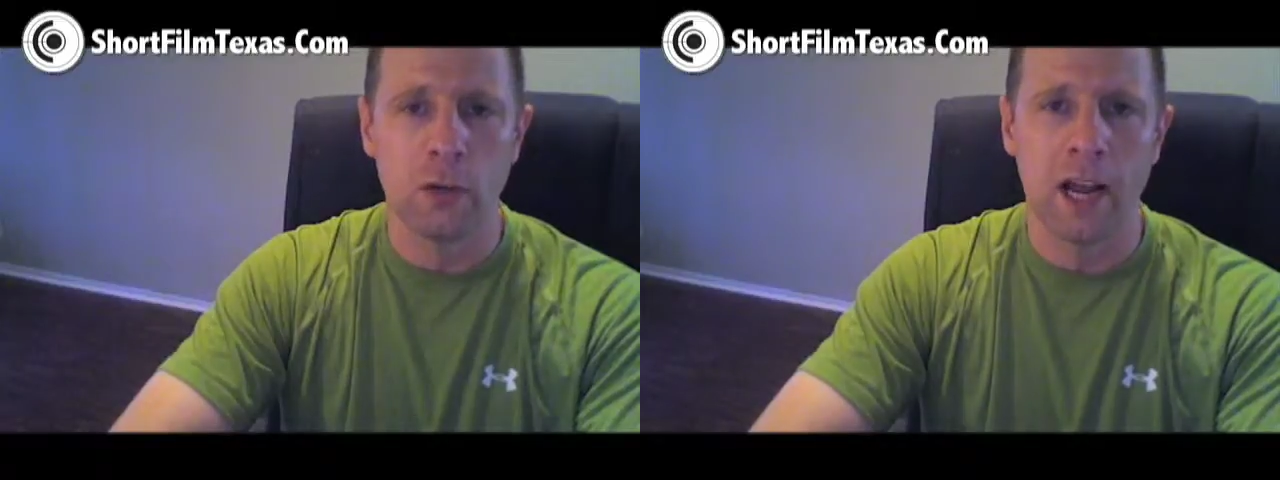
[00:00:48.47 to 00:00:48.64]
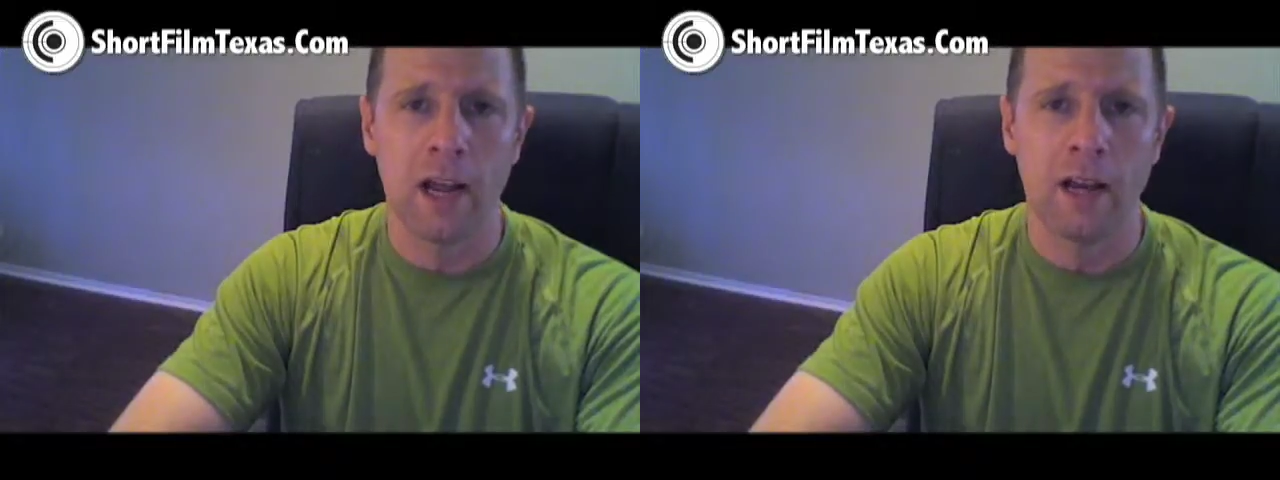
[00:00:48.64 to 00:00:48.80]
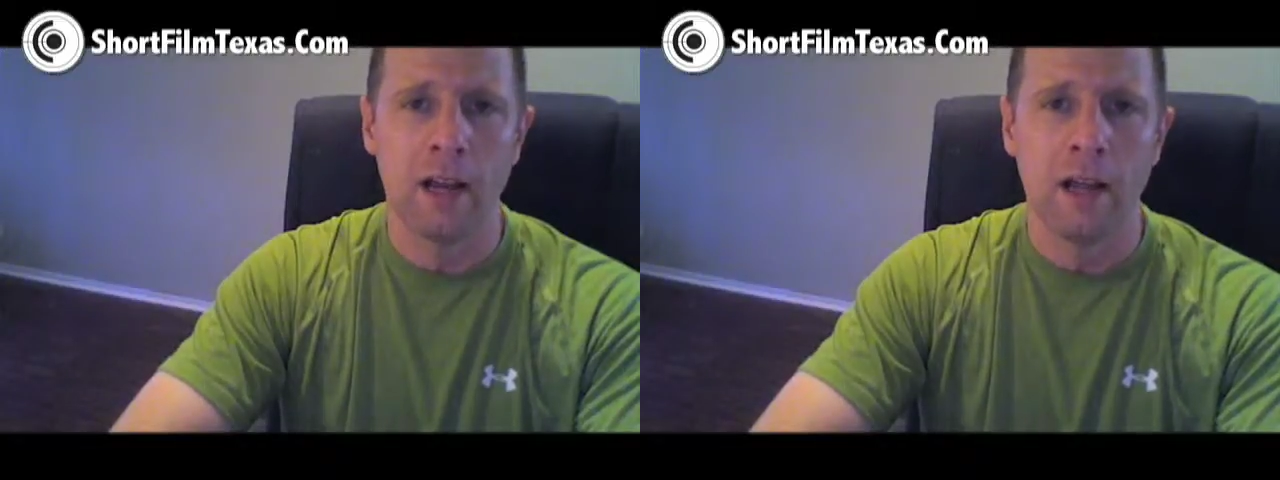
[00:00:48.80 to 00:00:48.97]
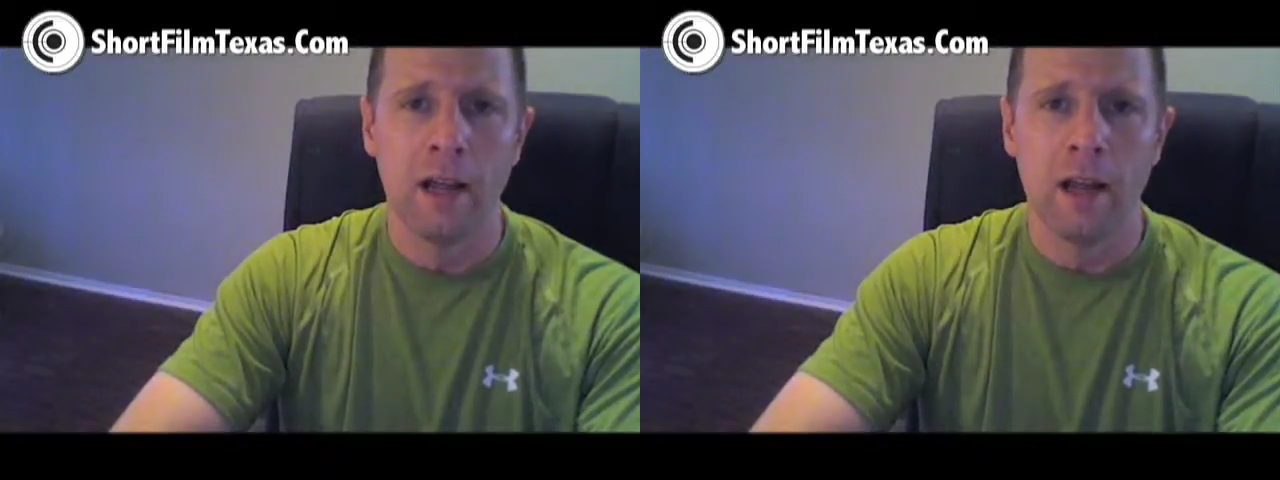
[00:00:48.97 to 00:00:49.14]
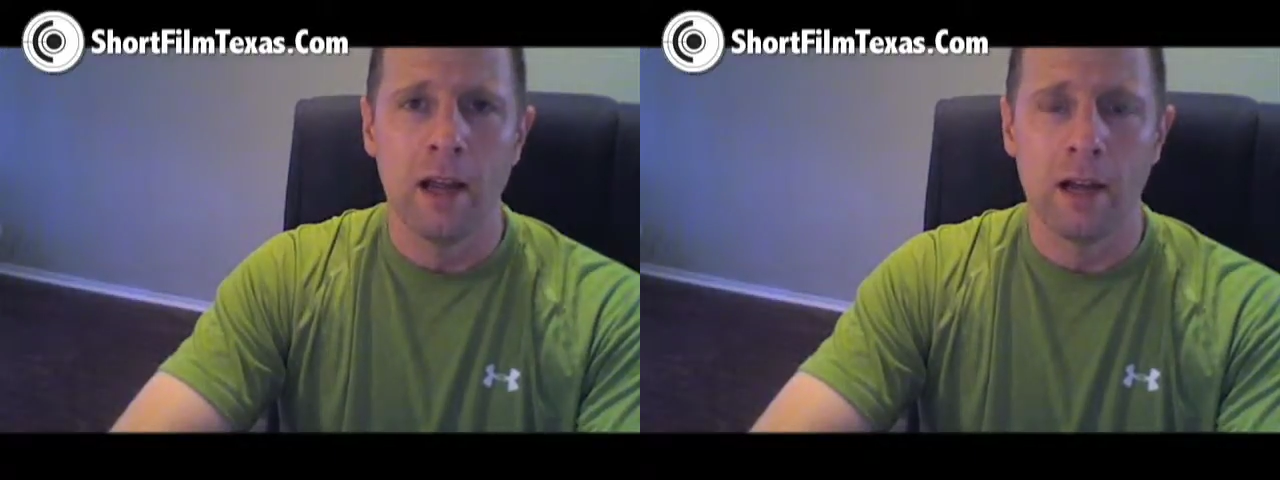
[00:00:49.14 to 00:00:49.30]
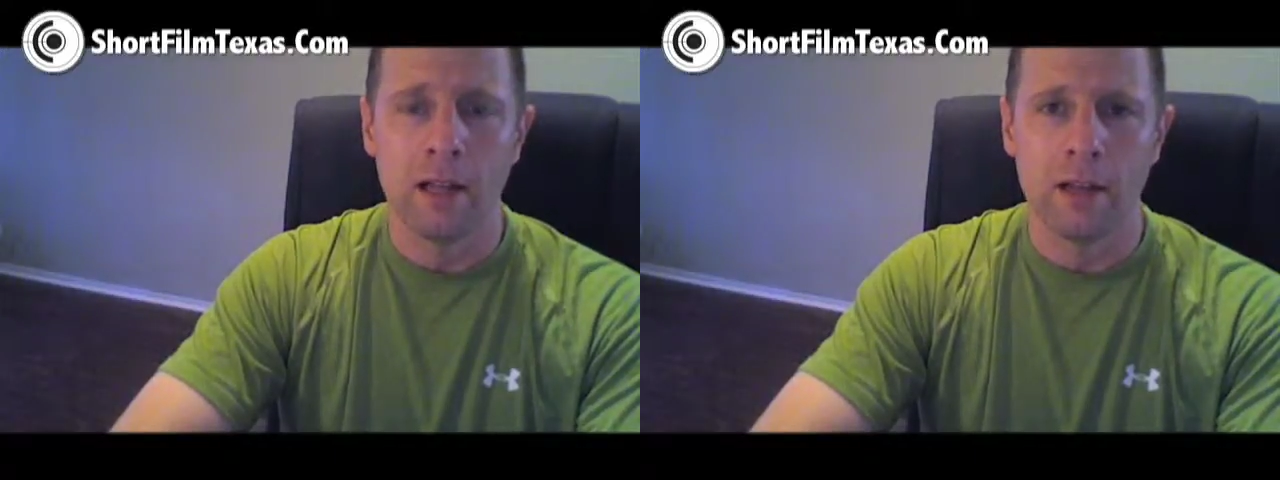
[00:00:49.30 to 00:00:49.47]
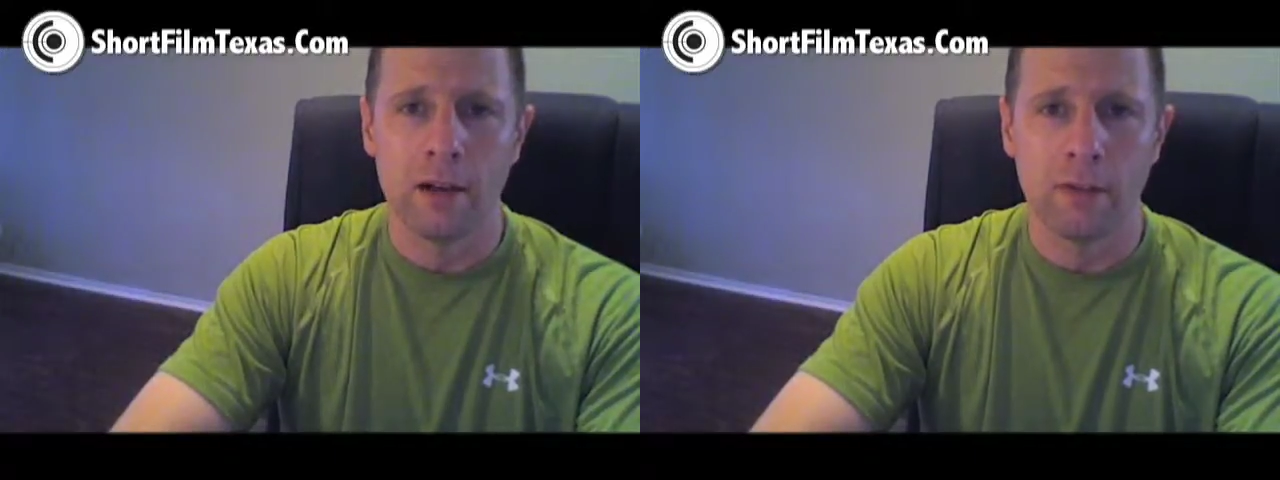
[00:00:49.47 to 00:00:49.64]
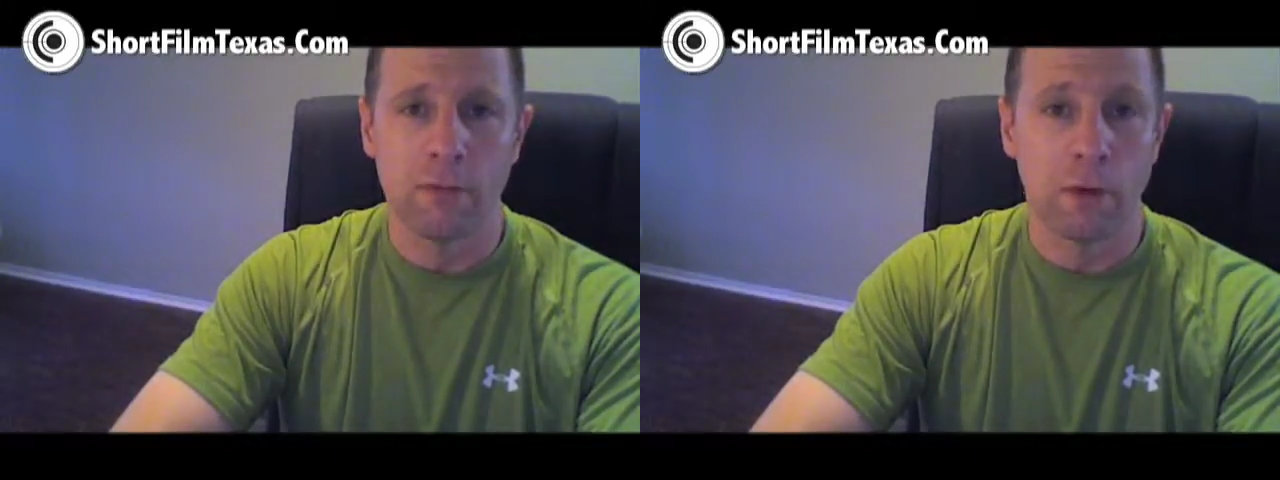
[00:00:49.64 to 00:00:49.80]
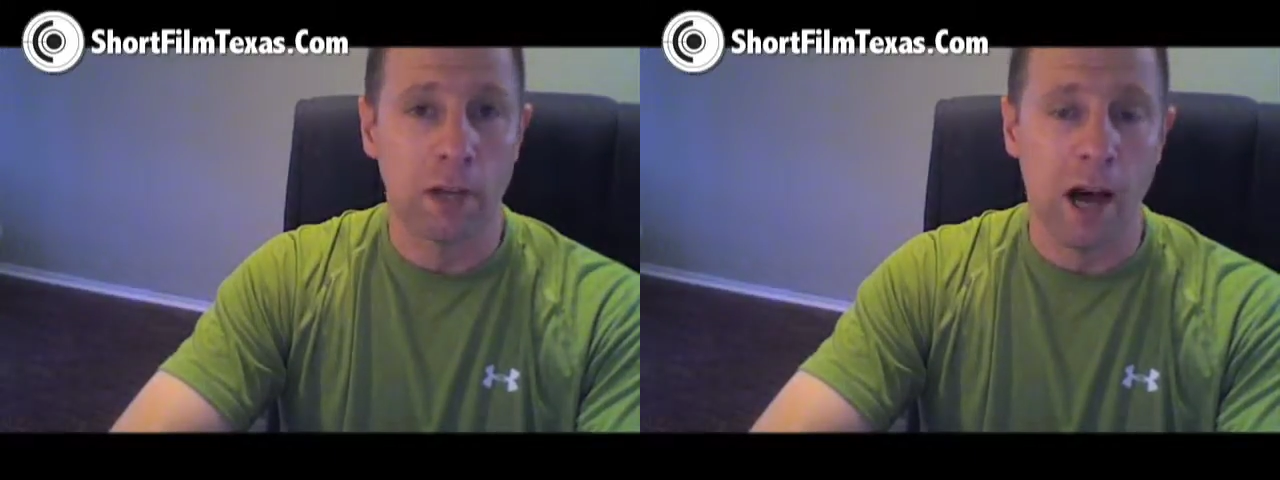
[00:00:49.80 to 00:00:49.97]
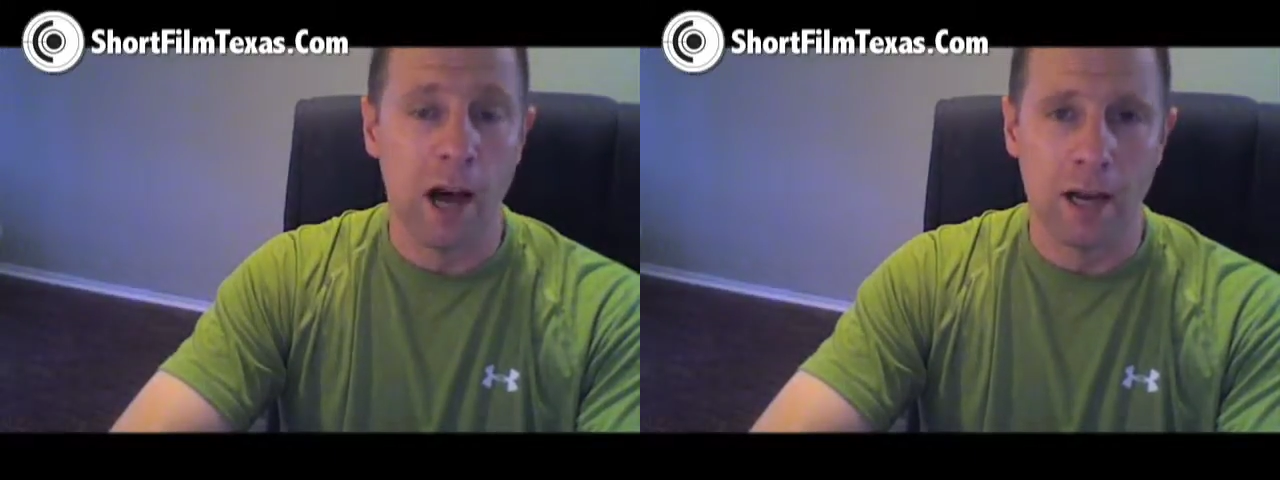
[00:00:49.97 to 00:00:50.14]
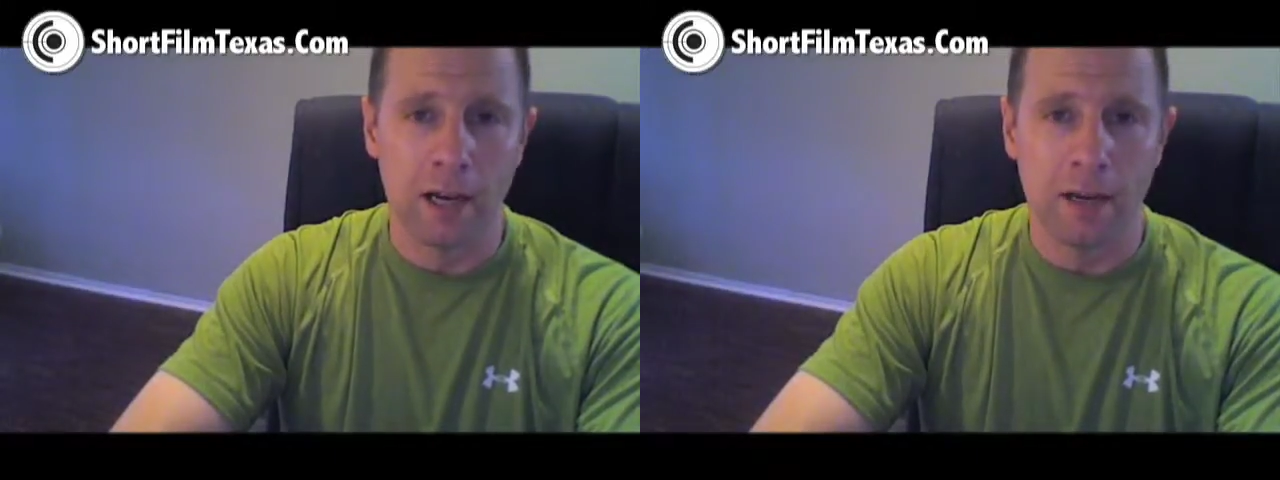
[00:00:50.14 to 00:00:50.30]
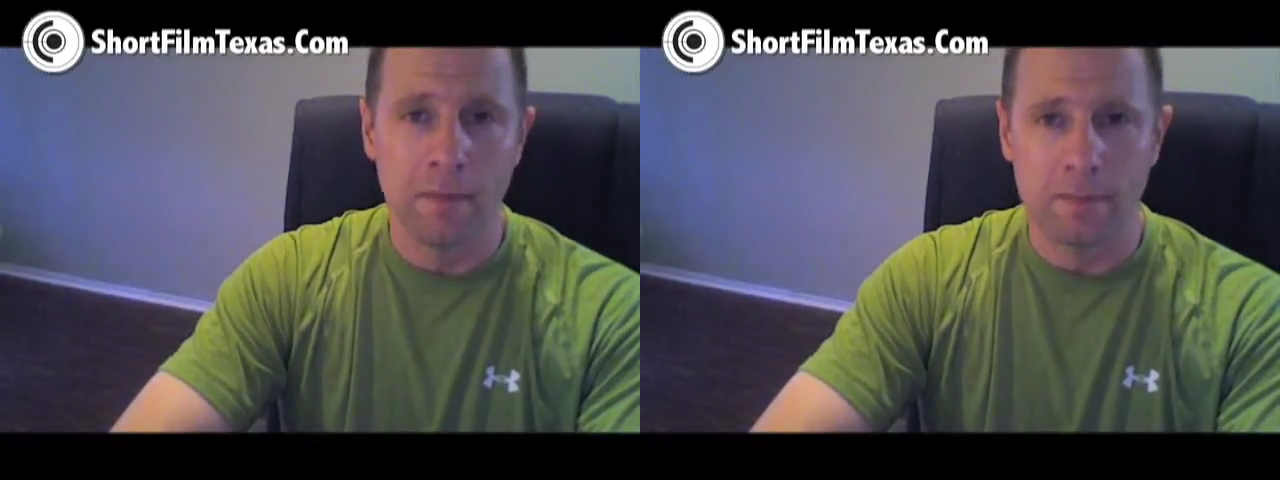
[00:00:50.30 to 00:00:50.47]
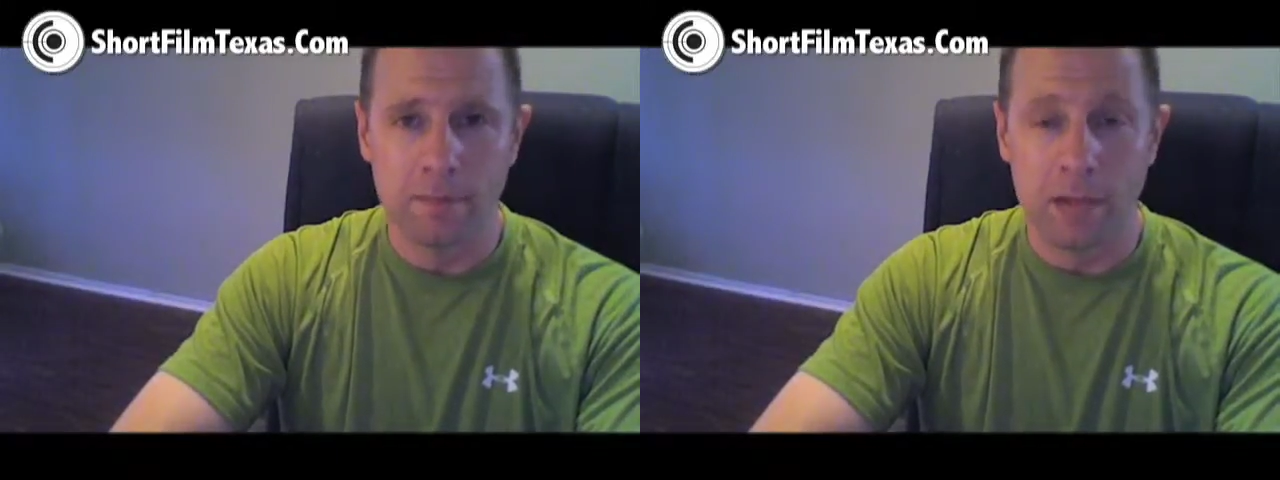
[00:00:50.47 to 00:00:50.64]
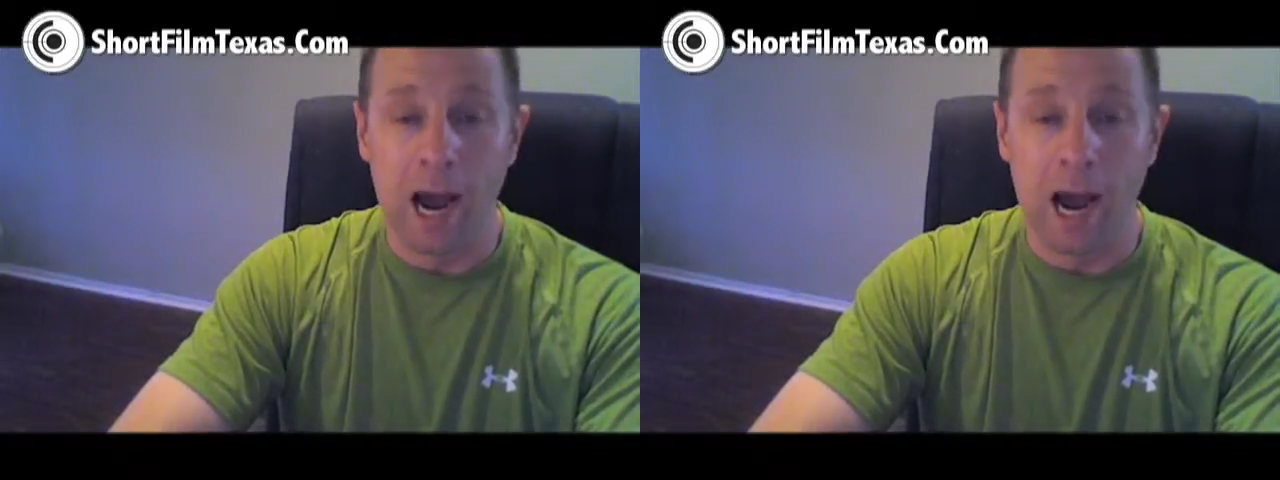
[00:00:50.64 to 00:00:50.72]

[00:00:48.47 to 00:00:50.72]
Hunnam, and Claire Forlani.